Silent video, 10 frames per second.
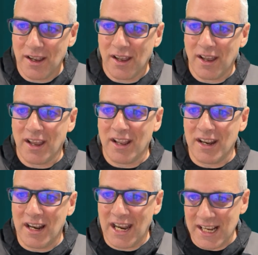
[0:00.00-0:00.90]

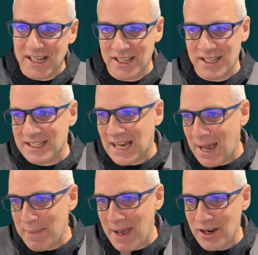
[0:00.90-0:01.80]
can link to the
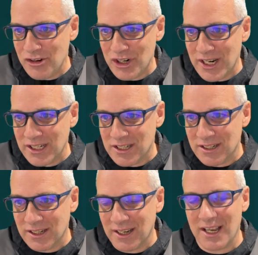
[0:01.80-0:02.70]
timer entries.
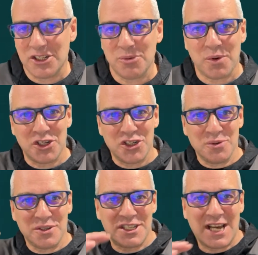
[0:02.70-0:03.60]
Yeah, so we want to choose
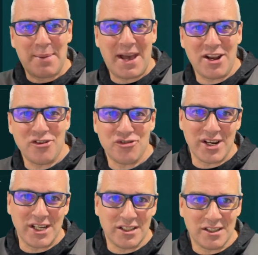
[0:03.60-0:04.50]
the timer
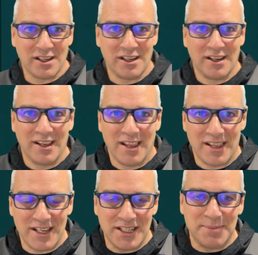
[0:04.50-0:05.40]
entries.
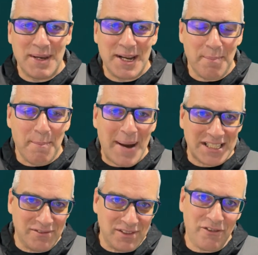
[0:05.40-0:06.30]
This has made a
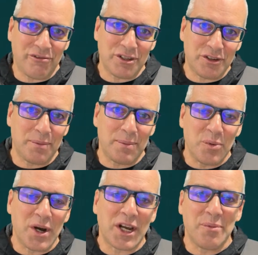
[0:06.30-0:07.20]
massive difference for me
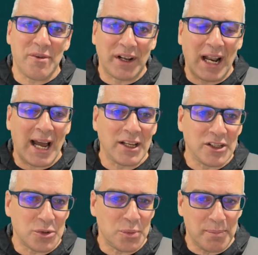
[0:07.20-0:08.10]
working with a client.
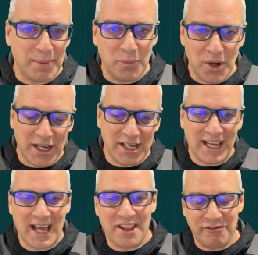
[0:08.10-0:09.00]
We've been working
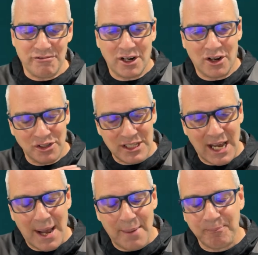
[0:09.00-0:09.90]
together for a long time,